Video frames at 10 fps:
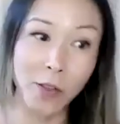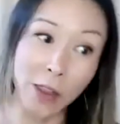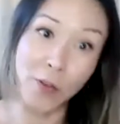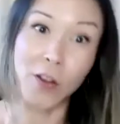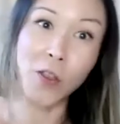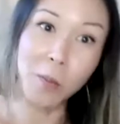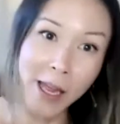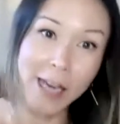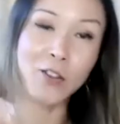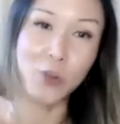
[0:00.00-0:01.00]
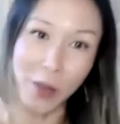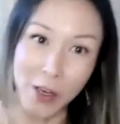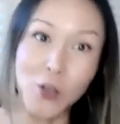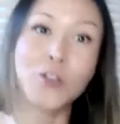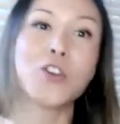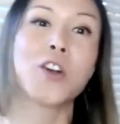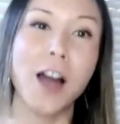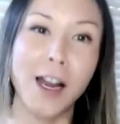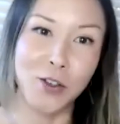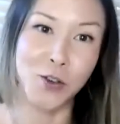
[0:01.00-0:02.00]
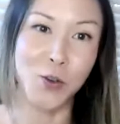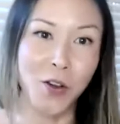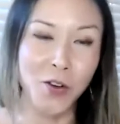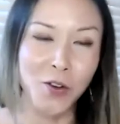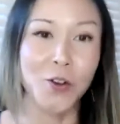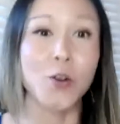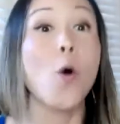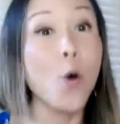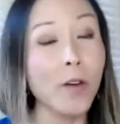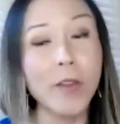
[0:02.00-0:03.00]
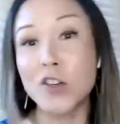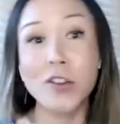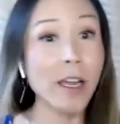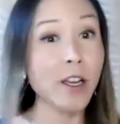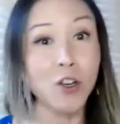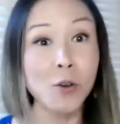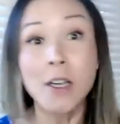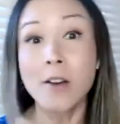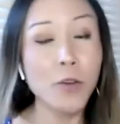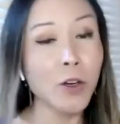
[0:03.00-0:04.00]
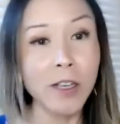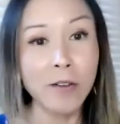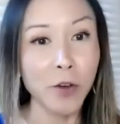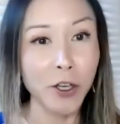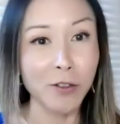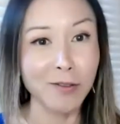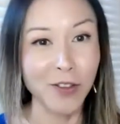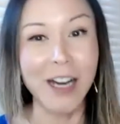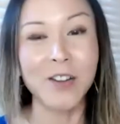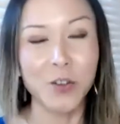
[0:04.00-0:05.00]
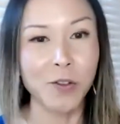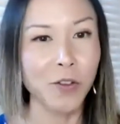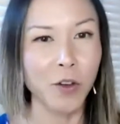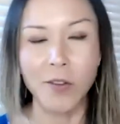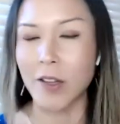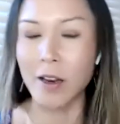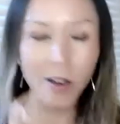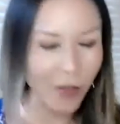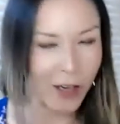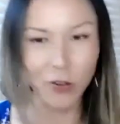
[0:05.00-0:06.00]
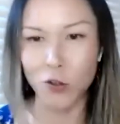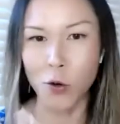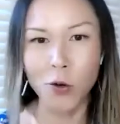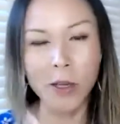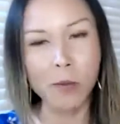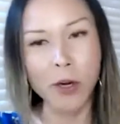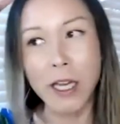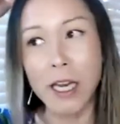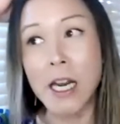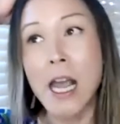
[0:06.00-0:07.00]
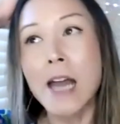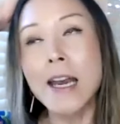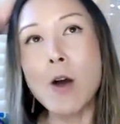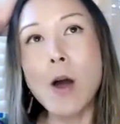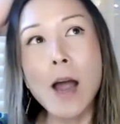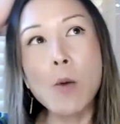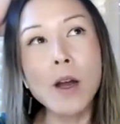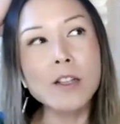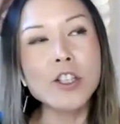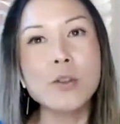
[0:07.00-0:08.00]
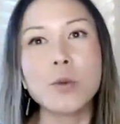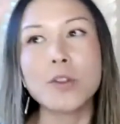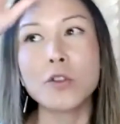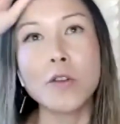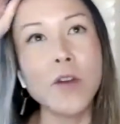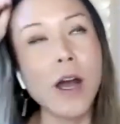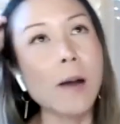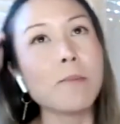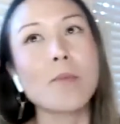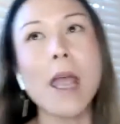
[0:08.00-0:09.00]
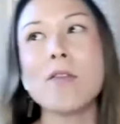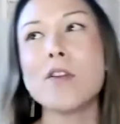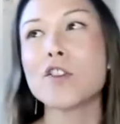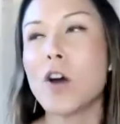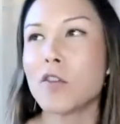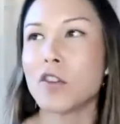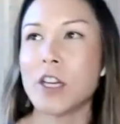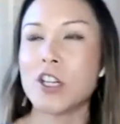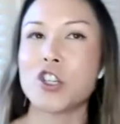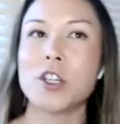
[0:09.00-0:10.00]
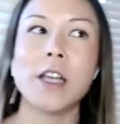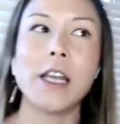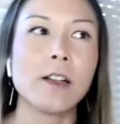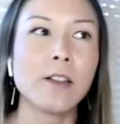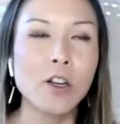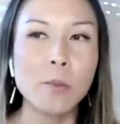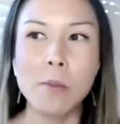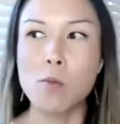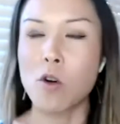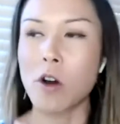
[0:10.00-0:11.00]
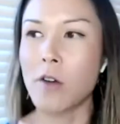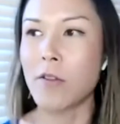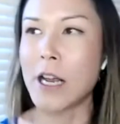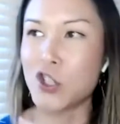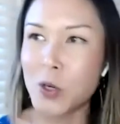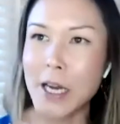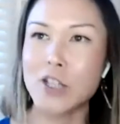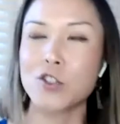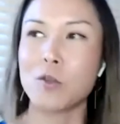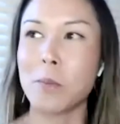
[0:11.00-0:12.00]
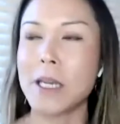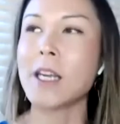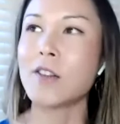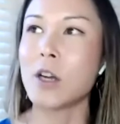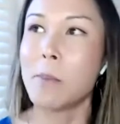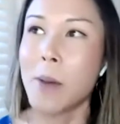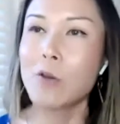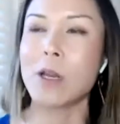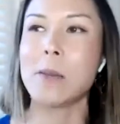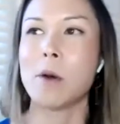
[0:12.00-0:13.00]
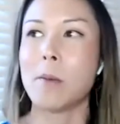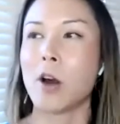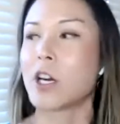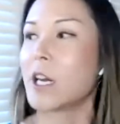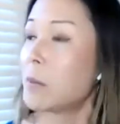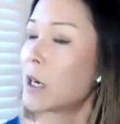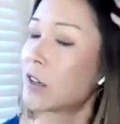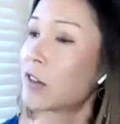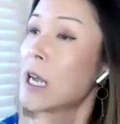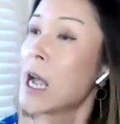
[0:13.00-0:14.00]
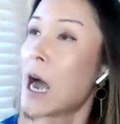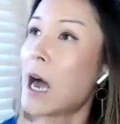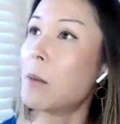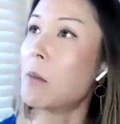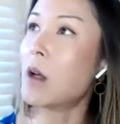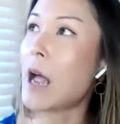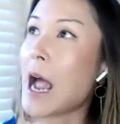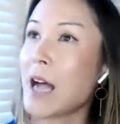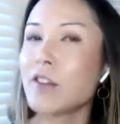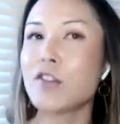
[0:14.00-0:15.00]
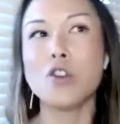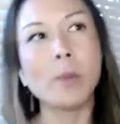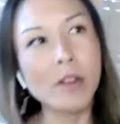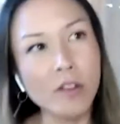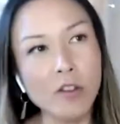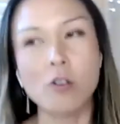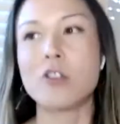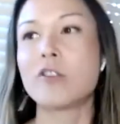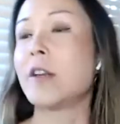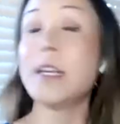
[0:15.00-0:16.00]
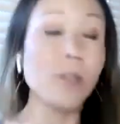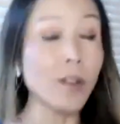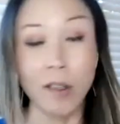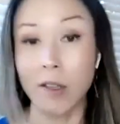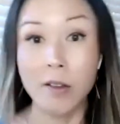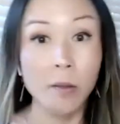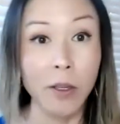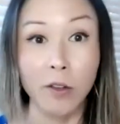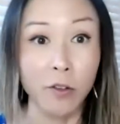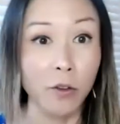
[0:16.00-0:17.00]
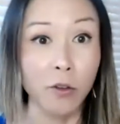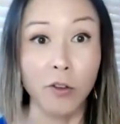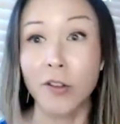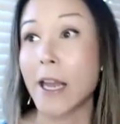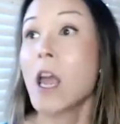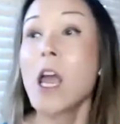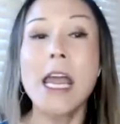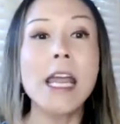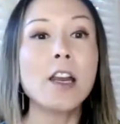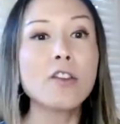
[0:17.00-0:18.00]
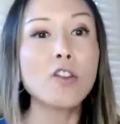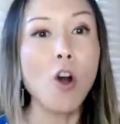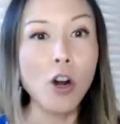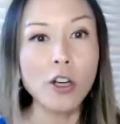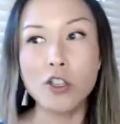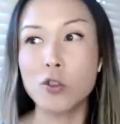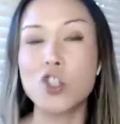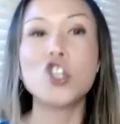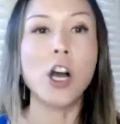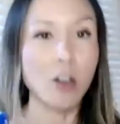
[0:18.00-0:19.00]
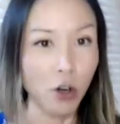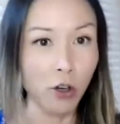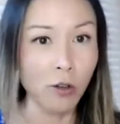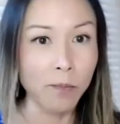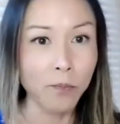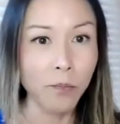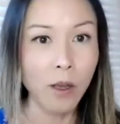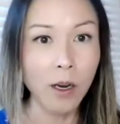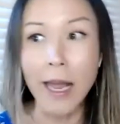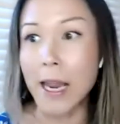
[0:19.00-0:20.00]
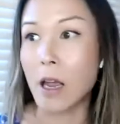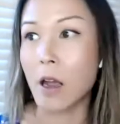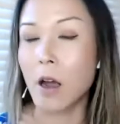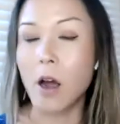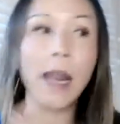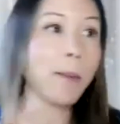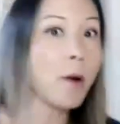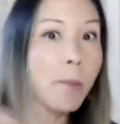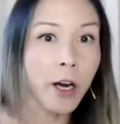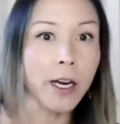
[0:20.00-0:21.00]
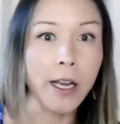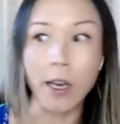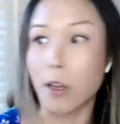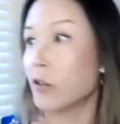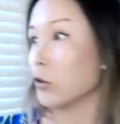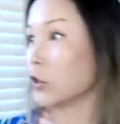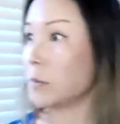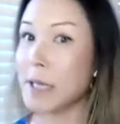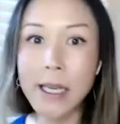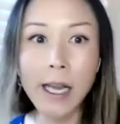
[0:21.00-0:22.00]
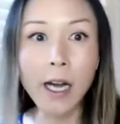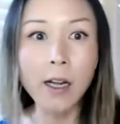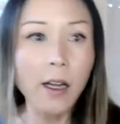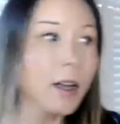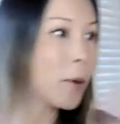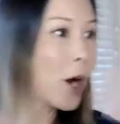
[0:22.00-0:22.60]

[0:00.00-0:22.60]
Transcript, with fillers: it, they fill in the blanks or they use your guide to do it on their own, or they just get you for a done for you, right? Sort of mm-hmm. service. Mm-hmm. I love that. It's totally brilliant. Now, I wanted to sort of um, end this conversation in a little bit more of an educational piece about email marketing because um, as new business owners and even seasoned business owners, like it is hard to juggle like email marketing, social media,